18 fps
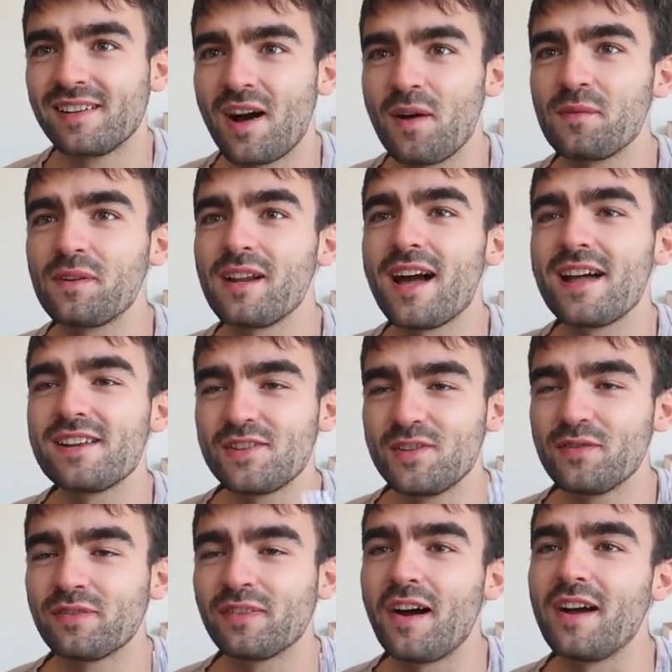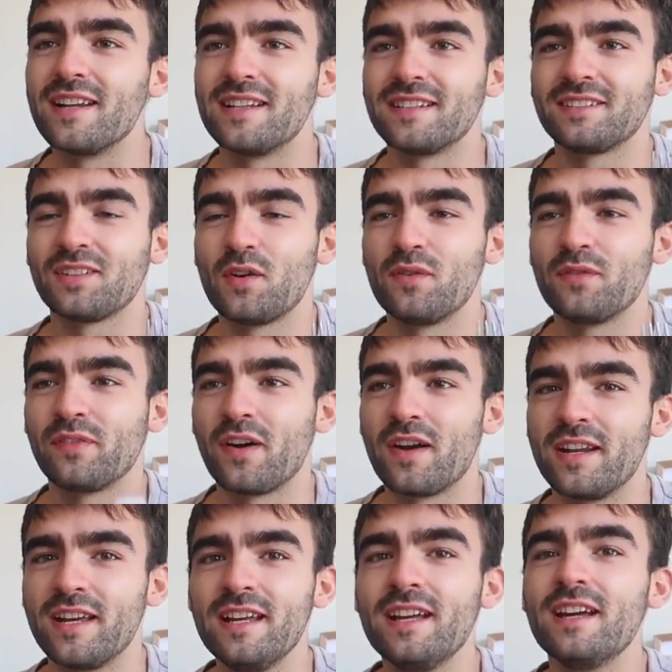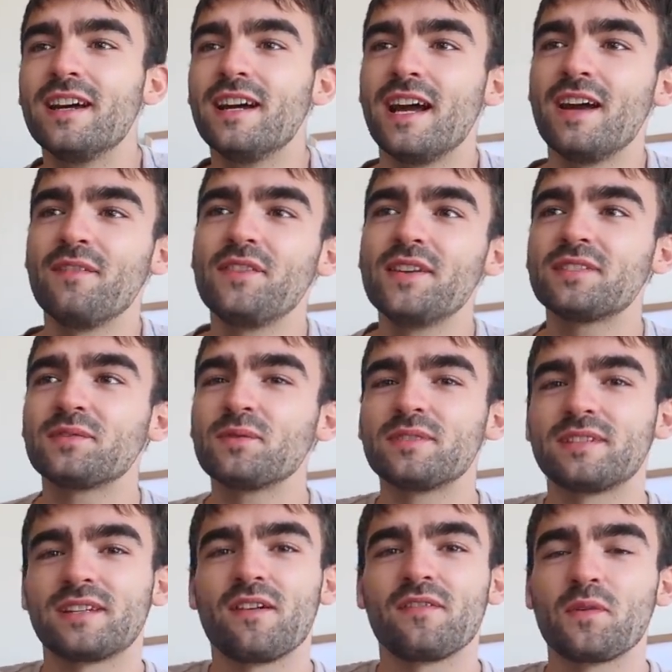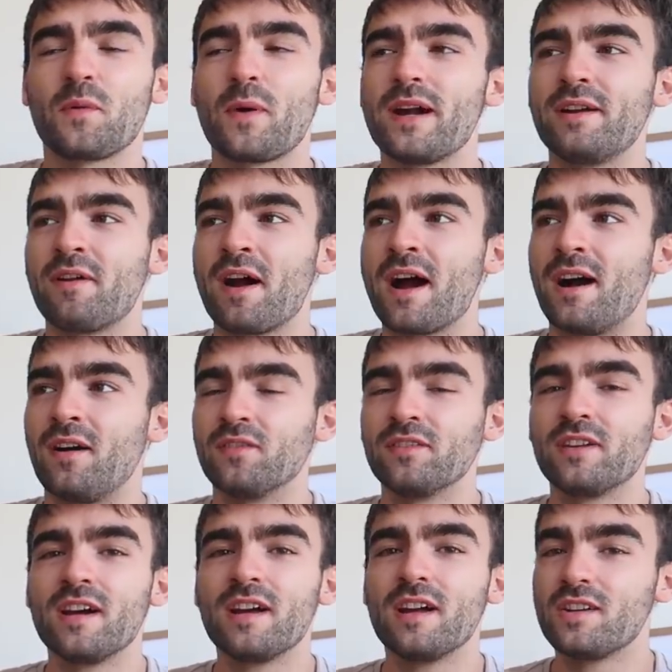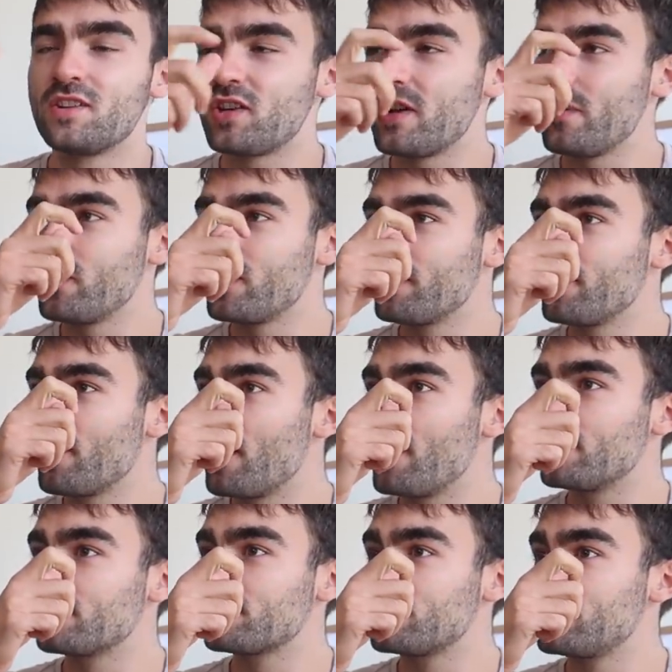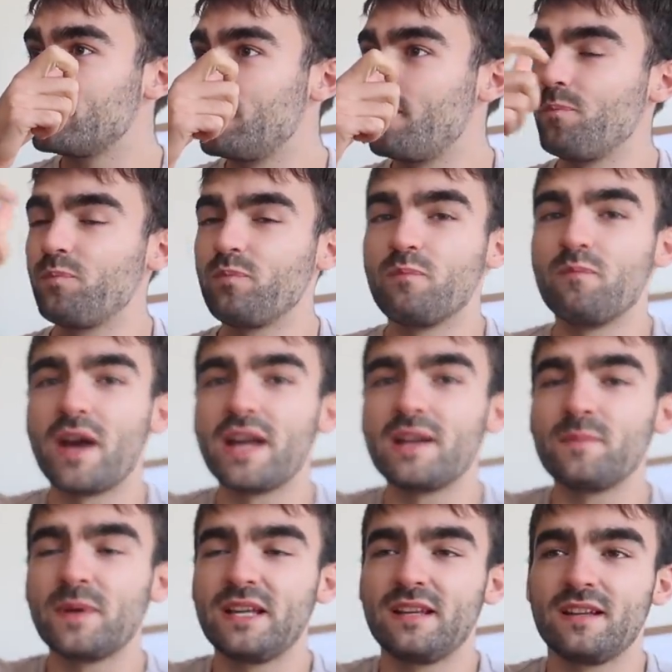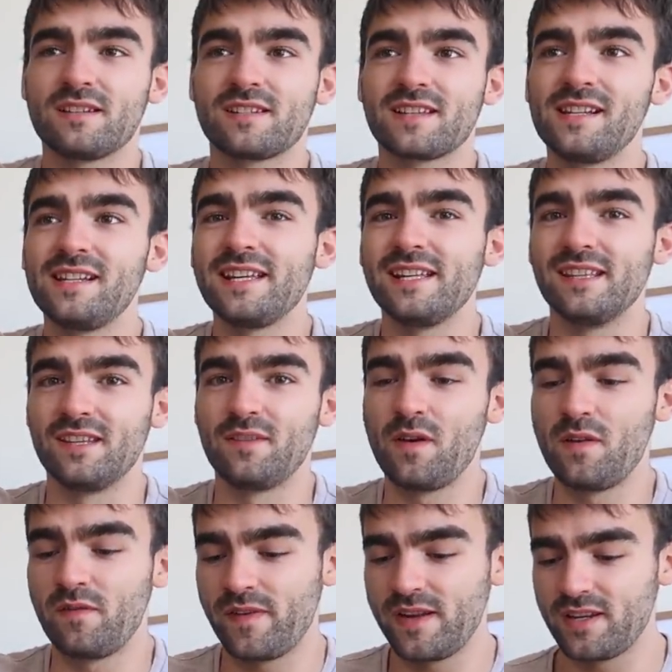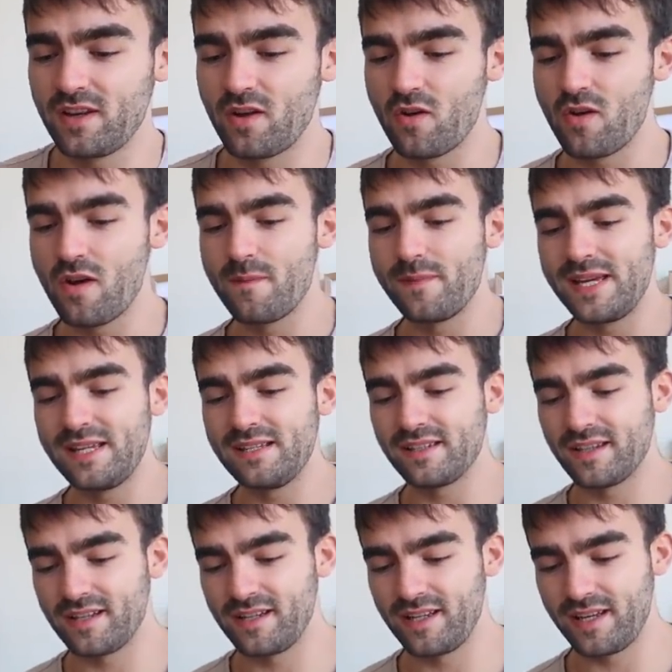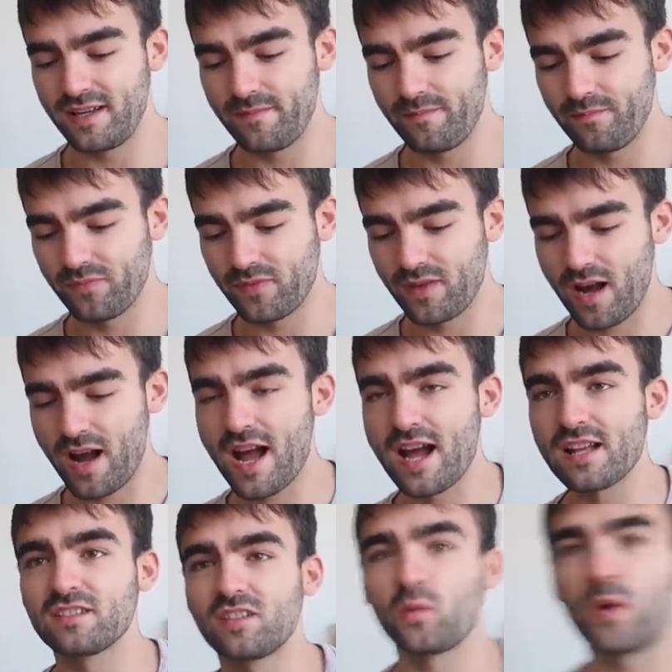I'm glad you find it so funny. If this was the other way around, she would have made me delete the video immediately. I had